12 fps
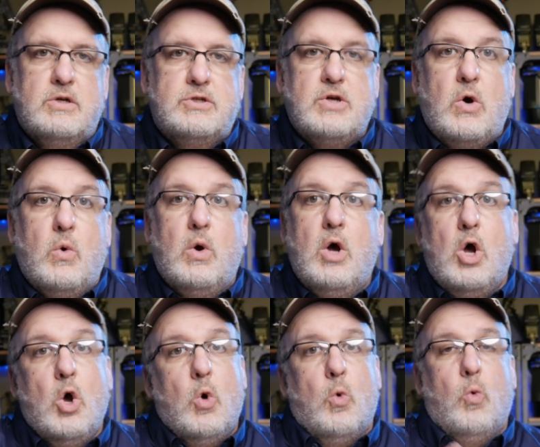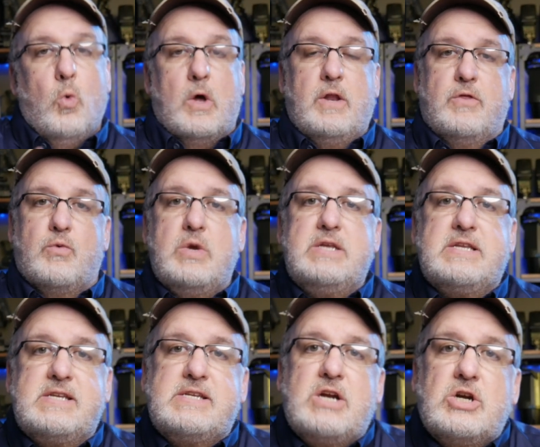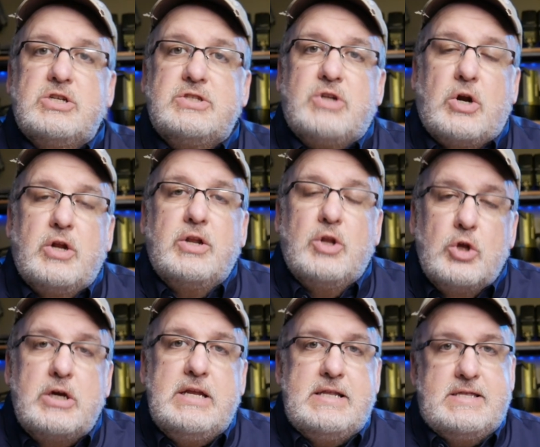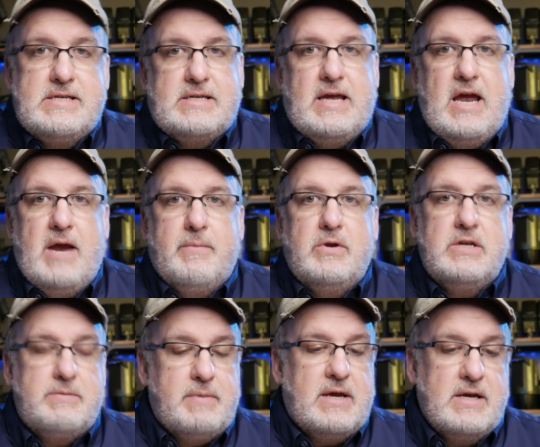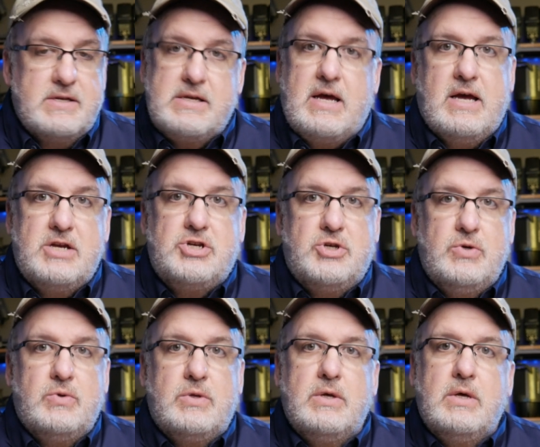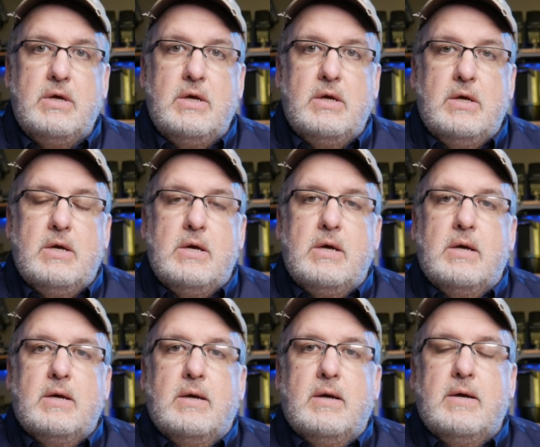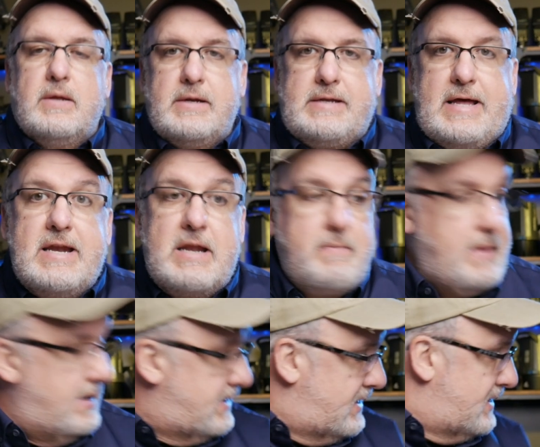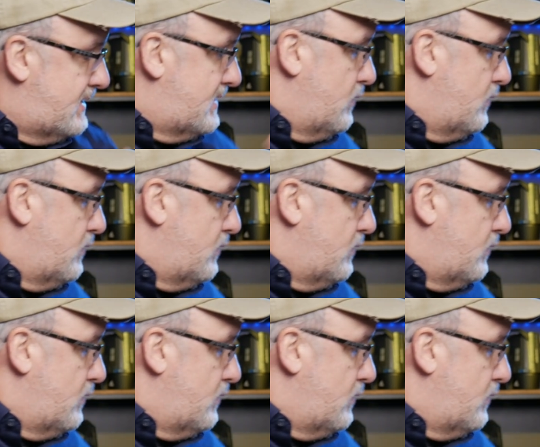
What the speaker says: So one of the reasons I started looking at this camera is because I shoot on a day-to-day basis